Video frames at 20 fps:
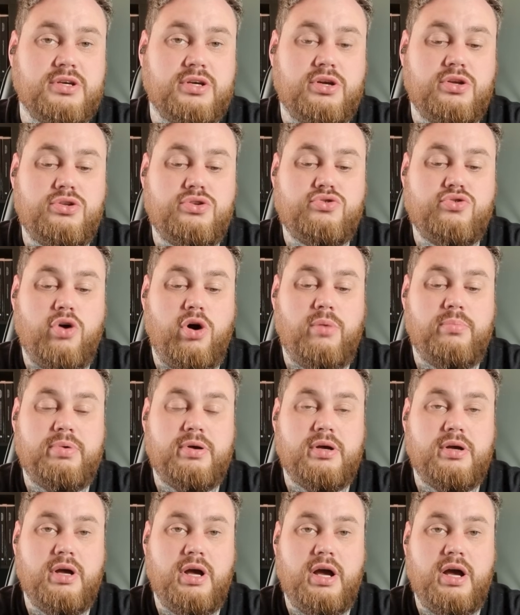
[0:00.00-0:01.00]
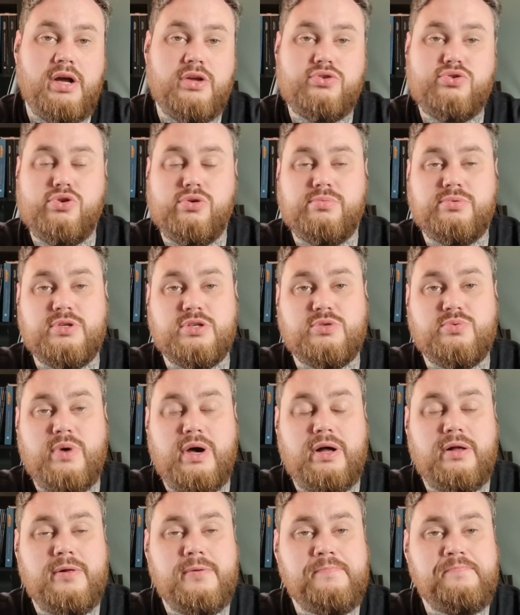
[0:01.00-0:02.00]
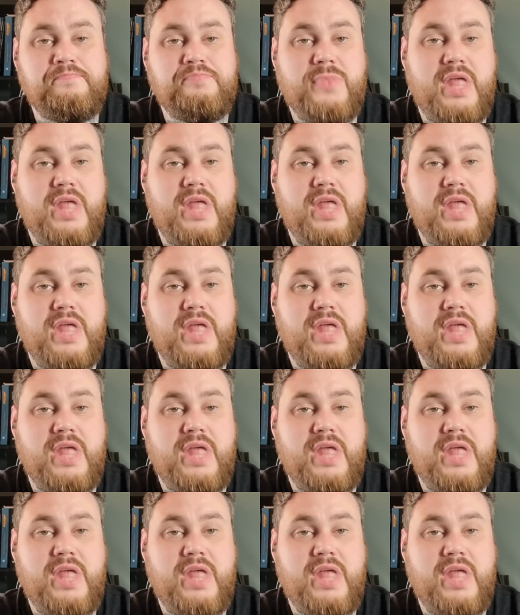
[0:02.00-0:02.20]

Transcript: that can drop troops as well.